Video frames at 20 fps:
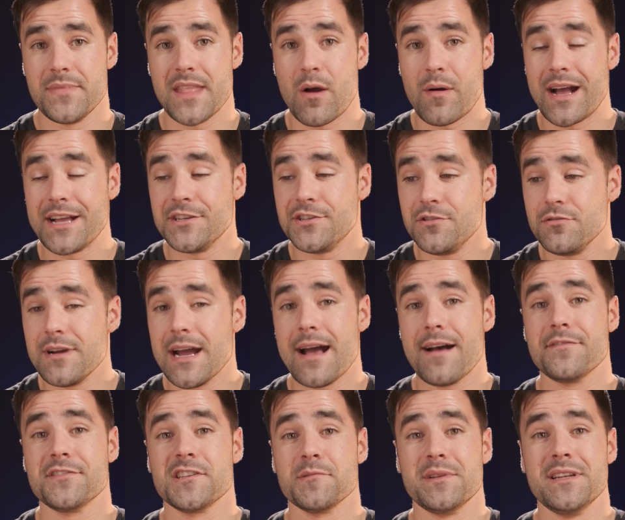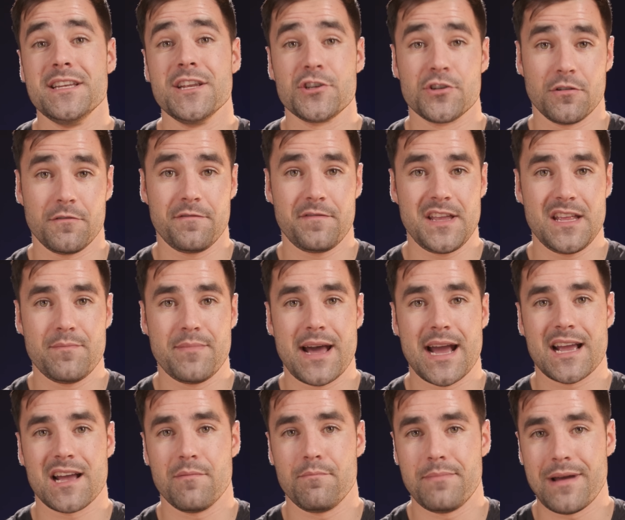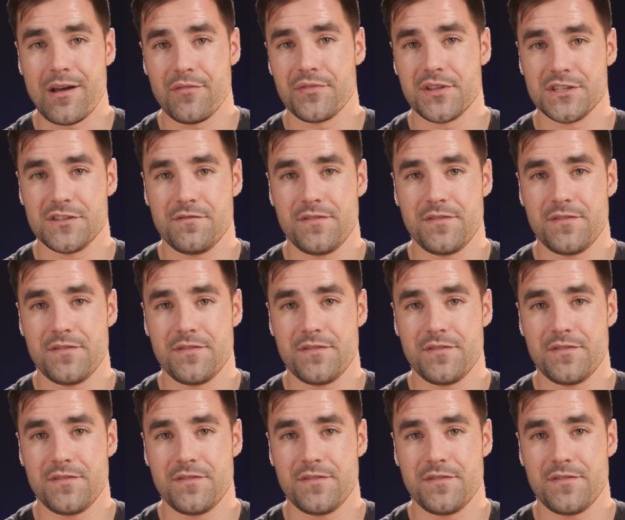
Now, I do have some initial feedback about this